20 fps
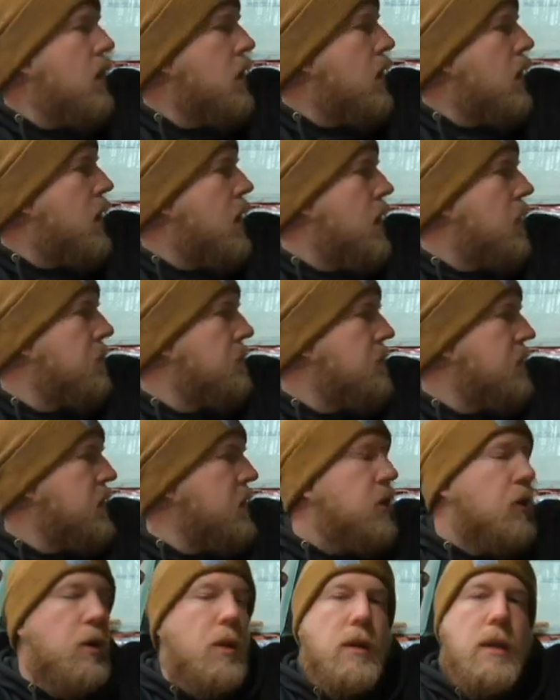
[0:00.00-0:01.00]
Um,
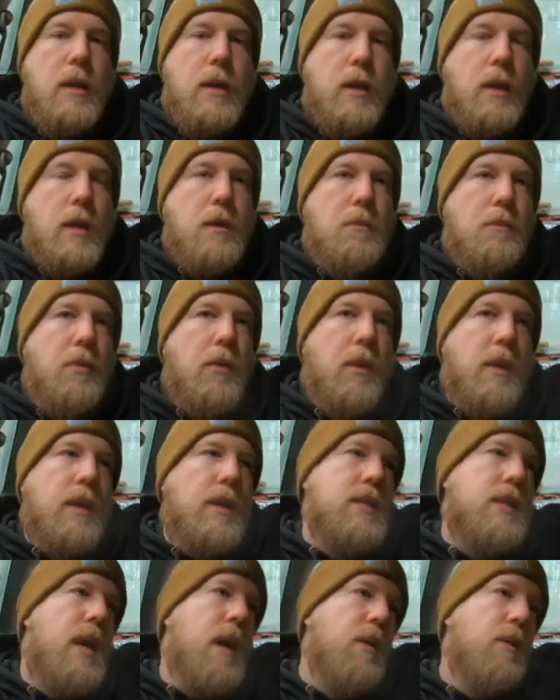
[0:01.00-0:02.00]
the only
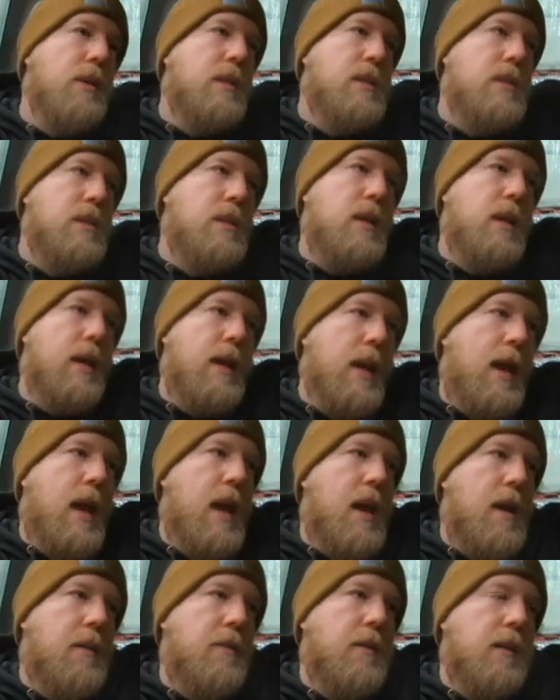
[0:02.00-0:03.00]
complaint I would say I
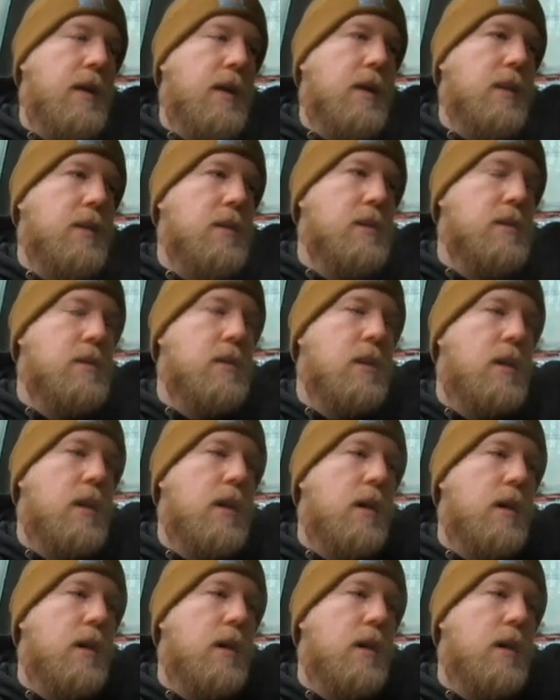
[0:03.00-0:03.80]
have is